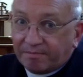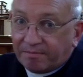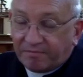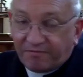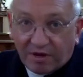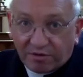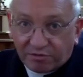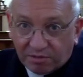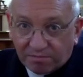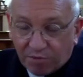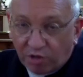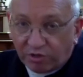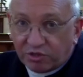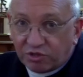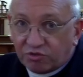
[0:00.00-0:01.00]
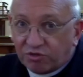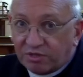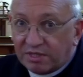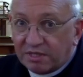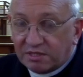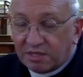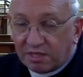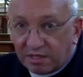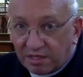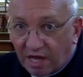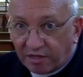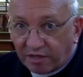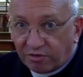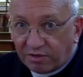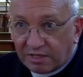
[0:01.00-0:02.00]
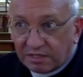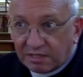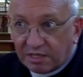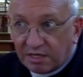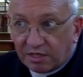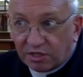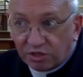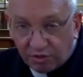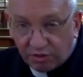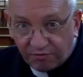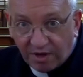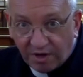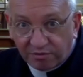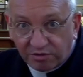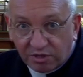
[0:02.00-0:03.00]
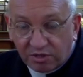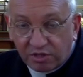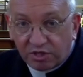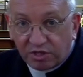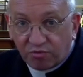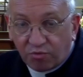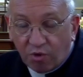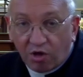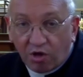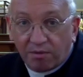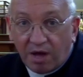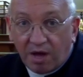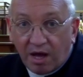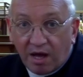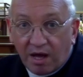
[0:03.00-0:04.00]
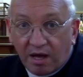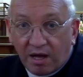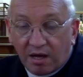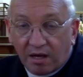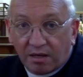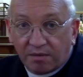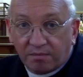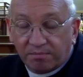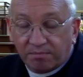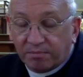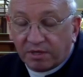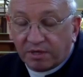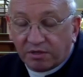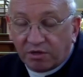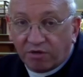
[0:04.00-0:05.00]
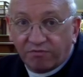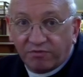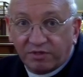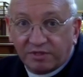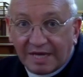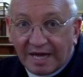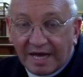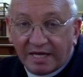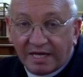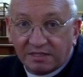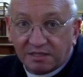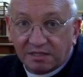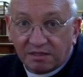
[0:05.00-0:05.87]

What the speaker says: founded monasteries and nunneries. She founded the royal convent at